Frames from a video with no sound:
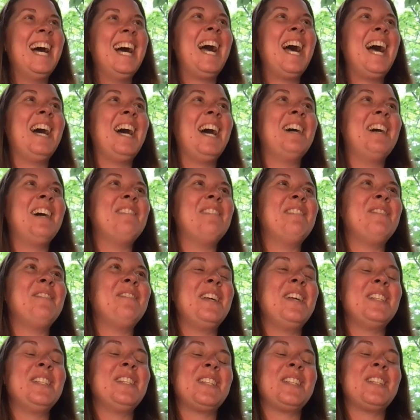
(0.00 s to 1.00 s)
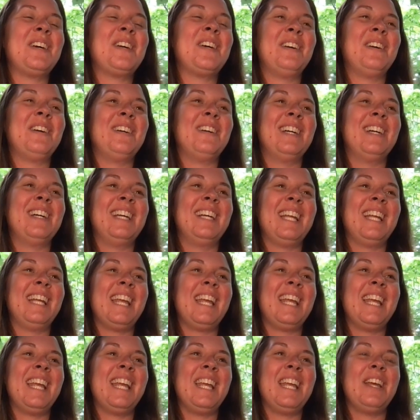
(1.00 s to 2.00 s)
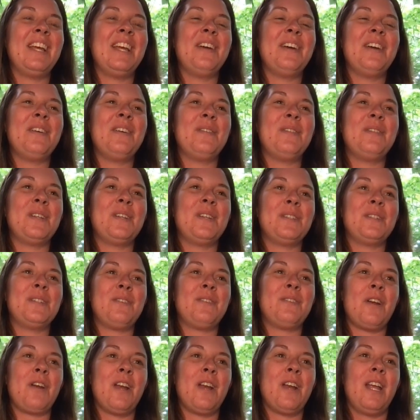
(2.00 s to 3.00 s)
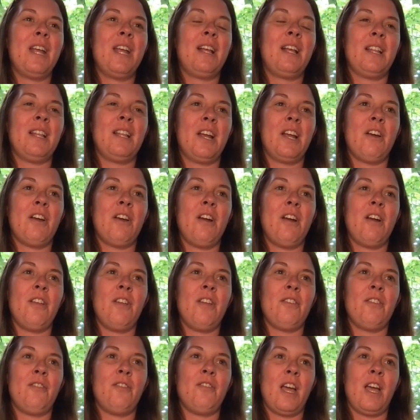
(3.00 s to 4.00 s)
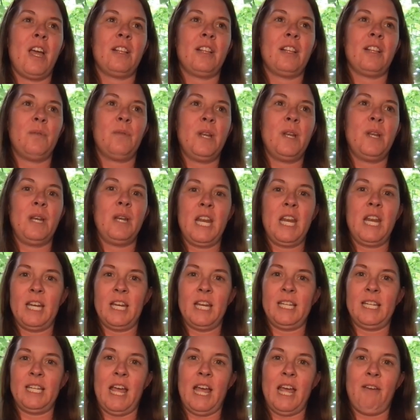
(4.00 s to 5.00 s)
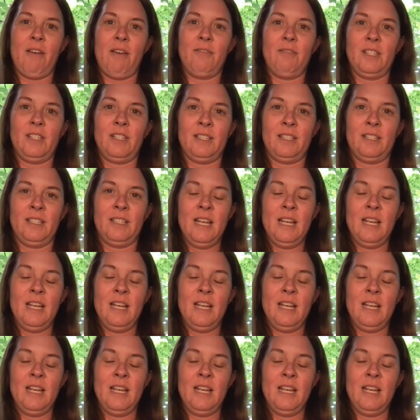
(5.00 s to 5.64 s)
Um, and so he was very clear on the fact that we needed to have this